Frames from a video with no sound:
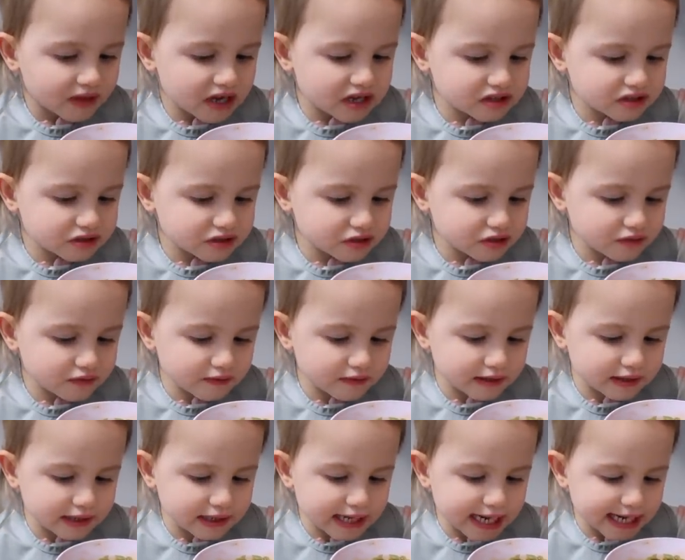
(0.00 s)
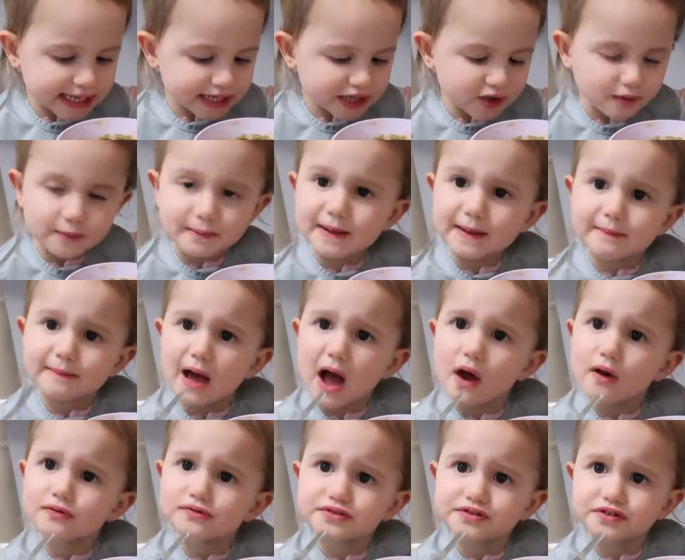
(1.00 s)
Do you need Yummy
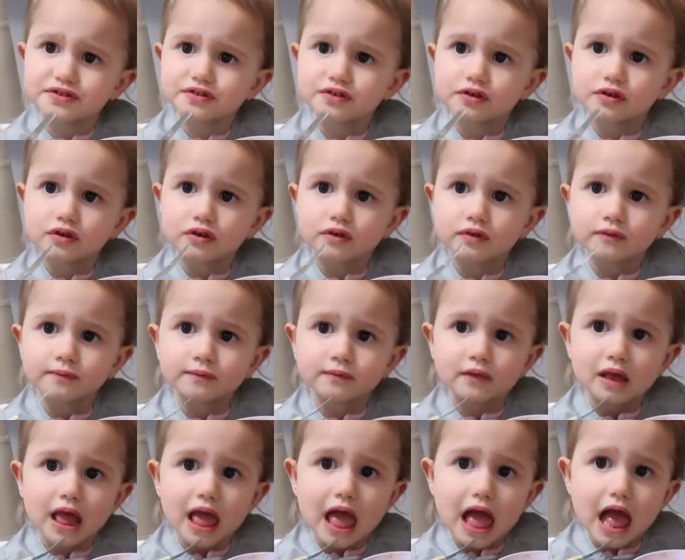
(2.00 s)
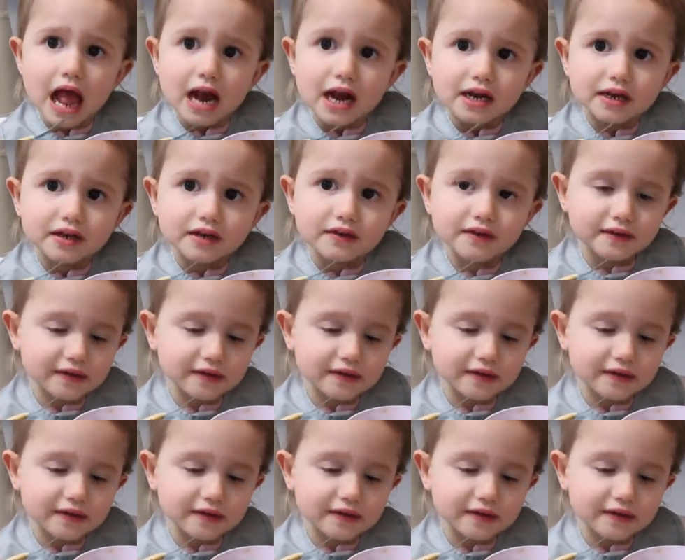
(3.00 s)
Mouse? Do